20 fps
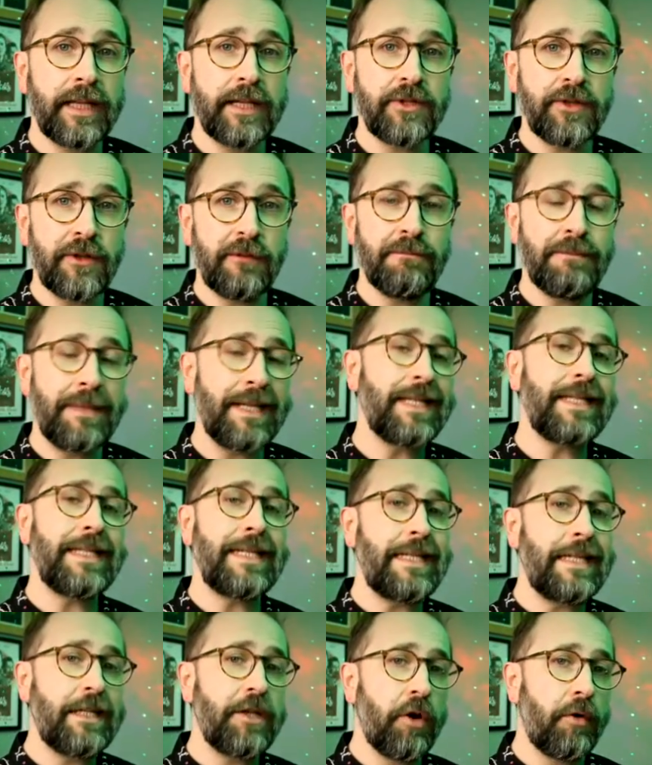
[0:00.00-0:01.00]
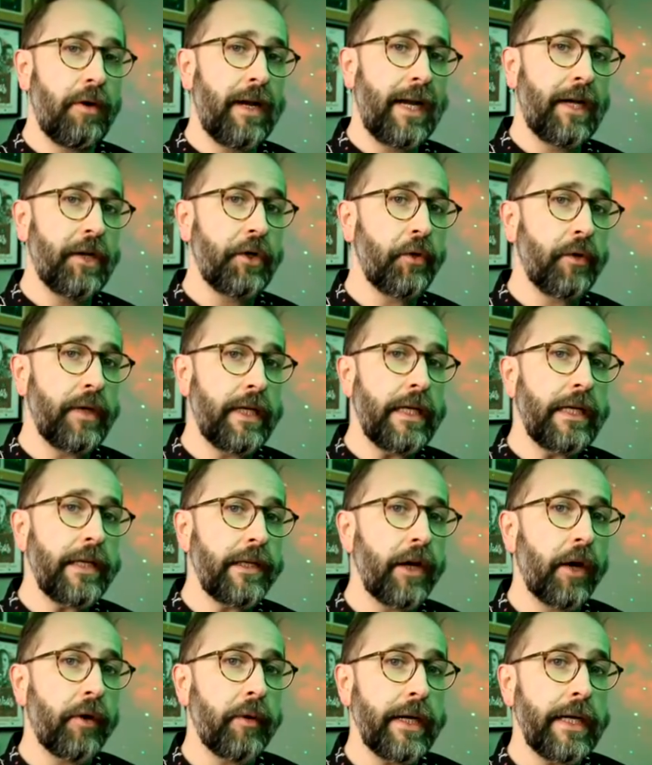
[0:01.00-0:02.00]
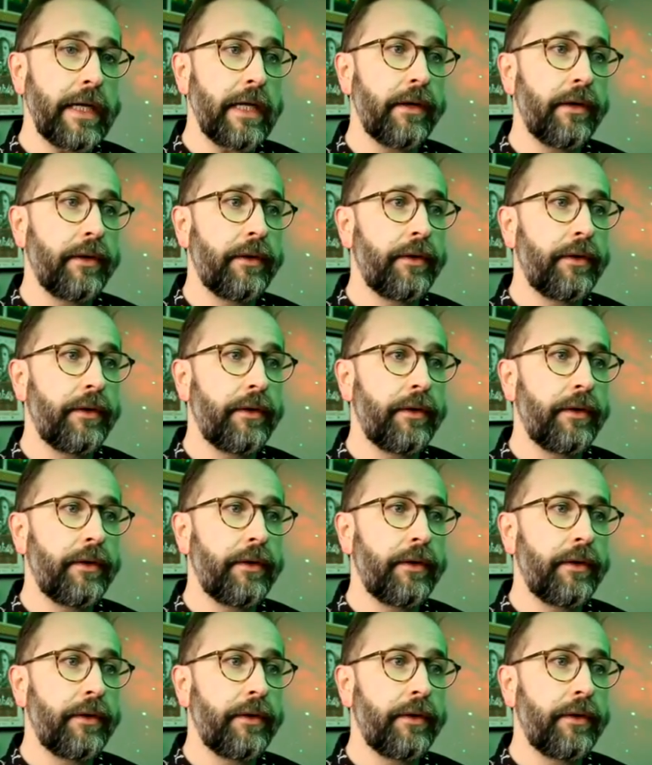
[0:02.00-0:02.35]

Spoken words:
a sort of minty, coriander-y curry.